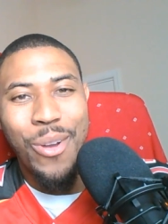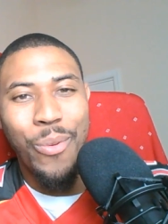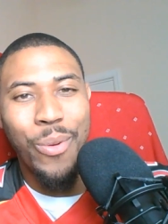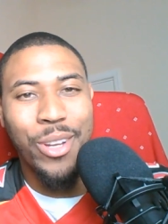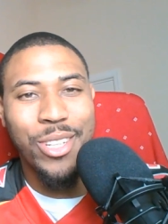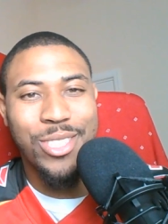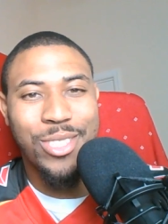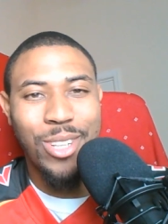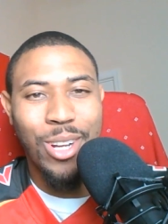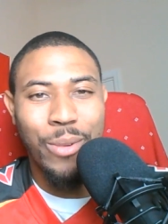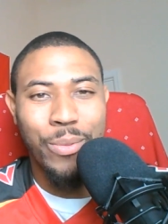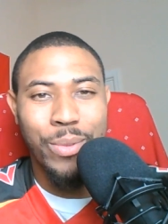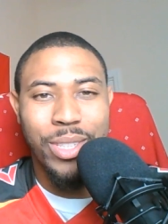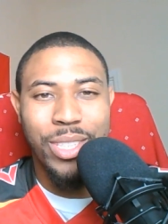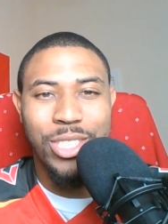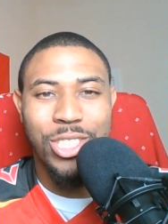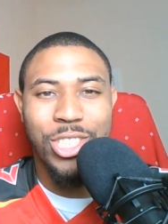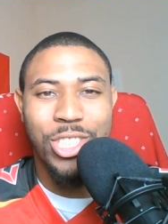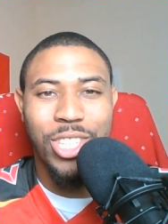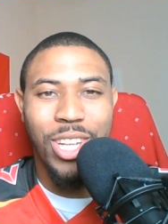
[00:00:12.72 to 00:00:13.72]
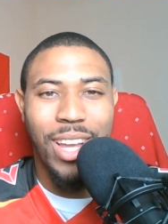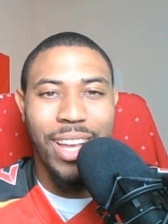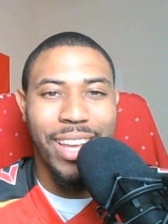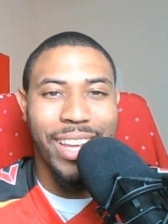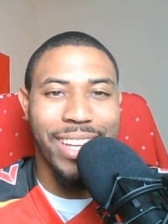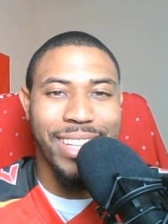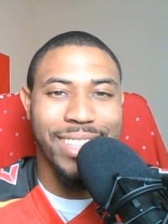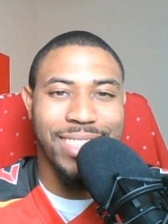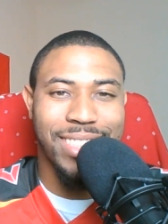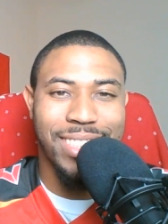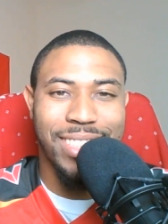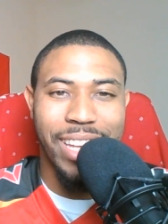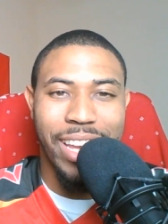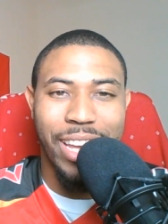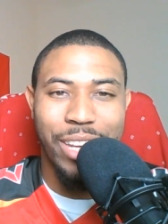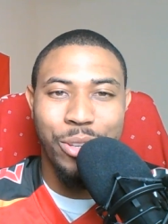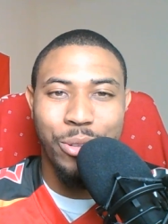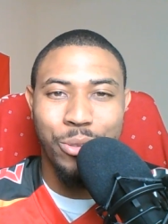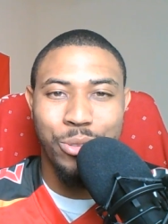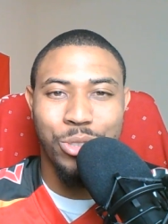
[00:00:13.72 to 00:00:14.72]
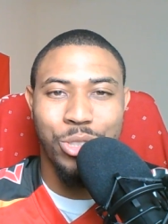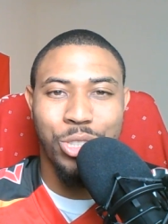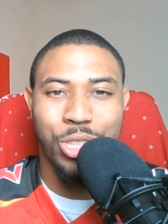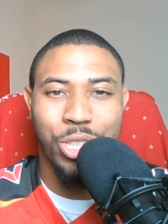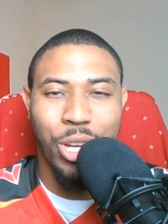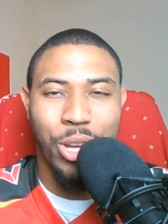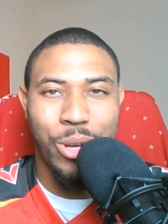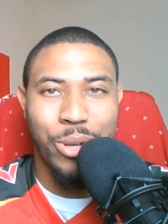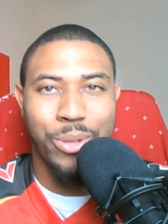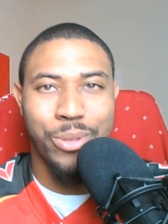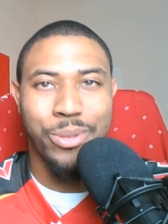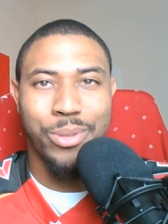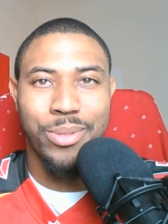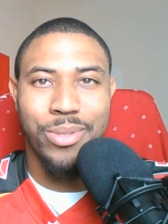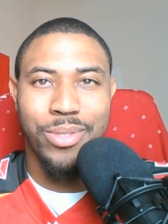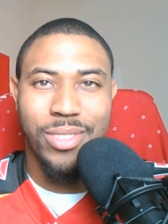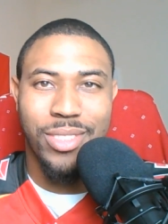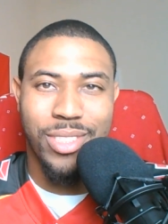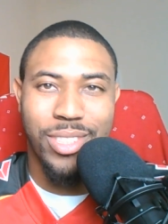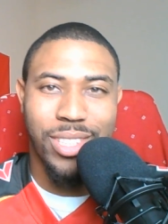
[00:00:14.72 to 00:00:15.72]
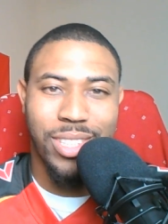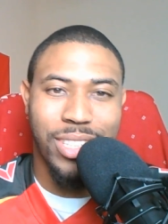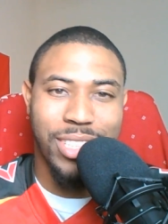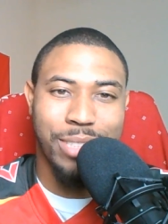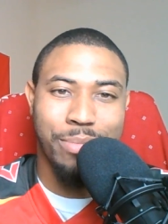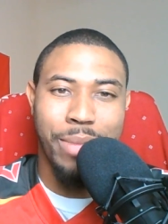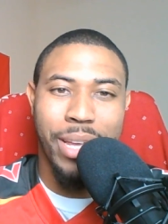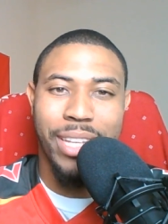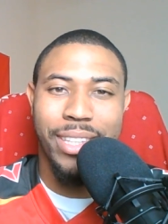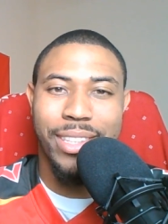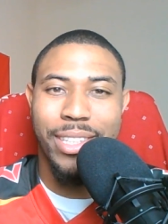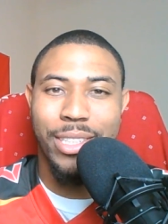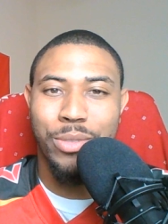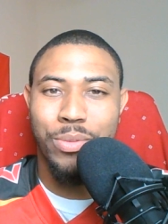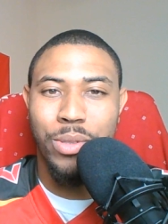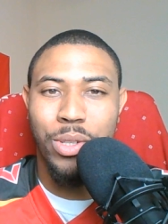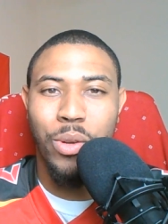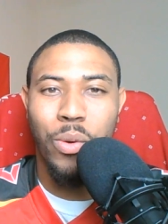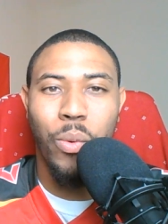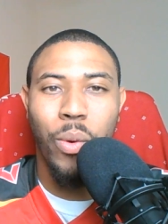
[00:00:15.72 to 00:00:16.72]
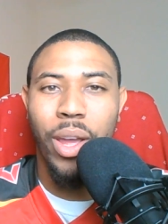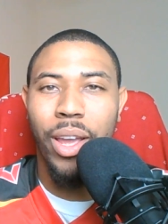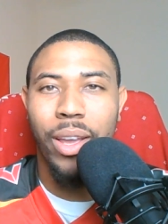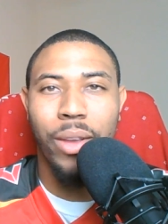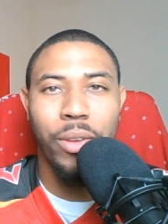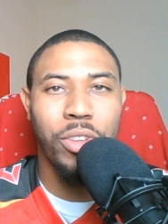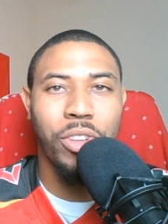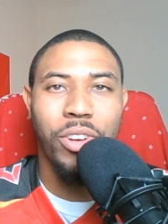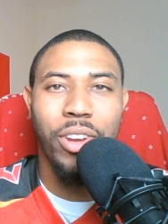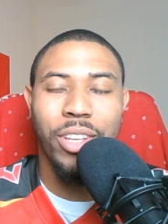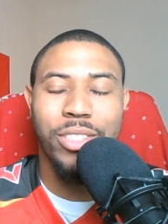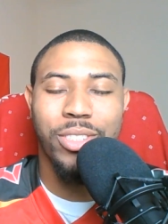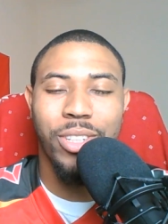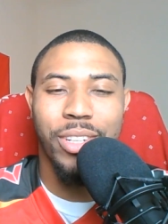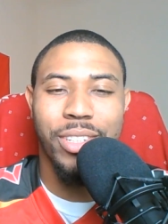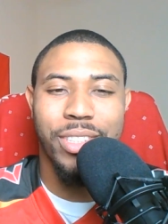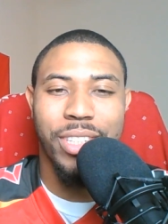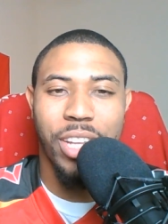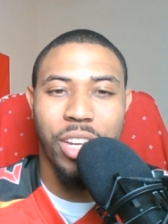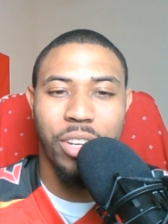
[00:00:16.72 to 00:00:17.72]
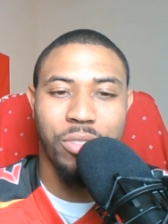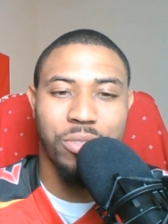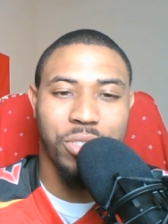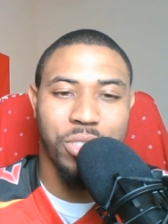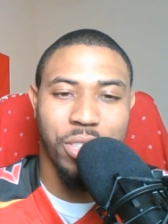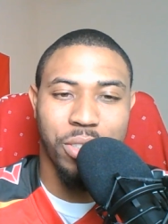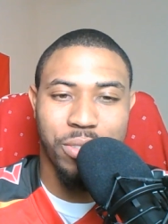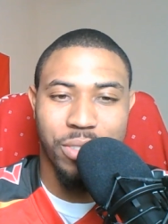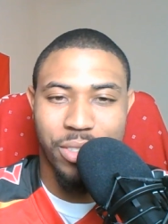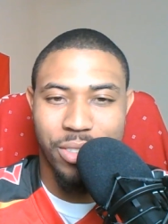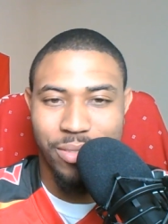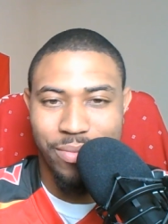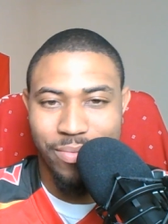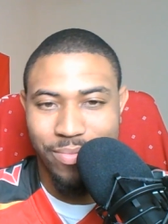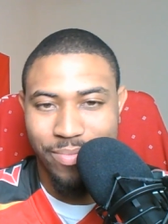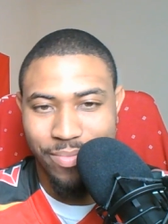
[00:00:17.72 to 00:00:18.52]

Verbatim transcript: We're going to start with the Giants. Daniel Jones. Let's make this one quick. You're not starting Daniel Jones.